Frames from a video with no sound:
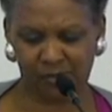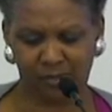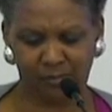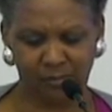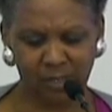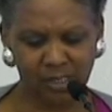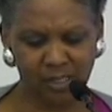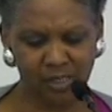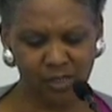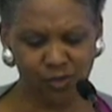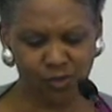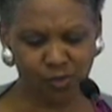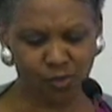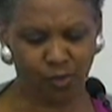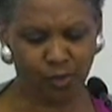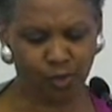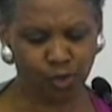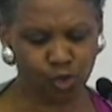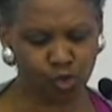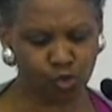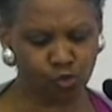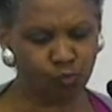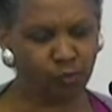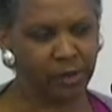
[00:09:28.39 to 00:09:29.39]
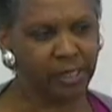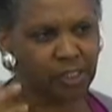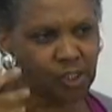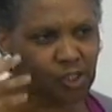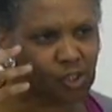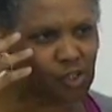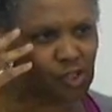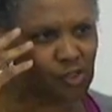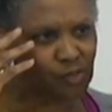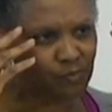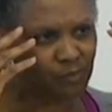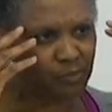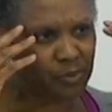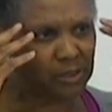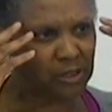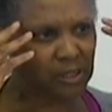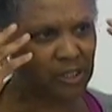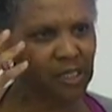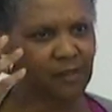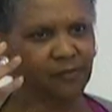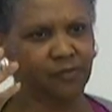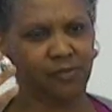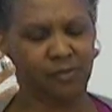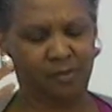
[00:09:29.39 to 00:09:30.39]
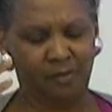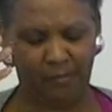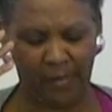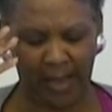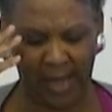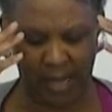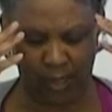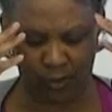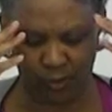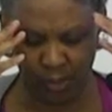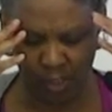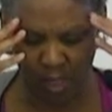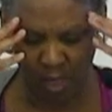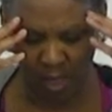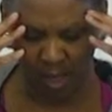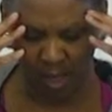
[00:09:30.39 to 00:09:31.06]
these are entrenched beliefs about,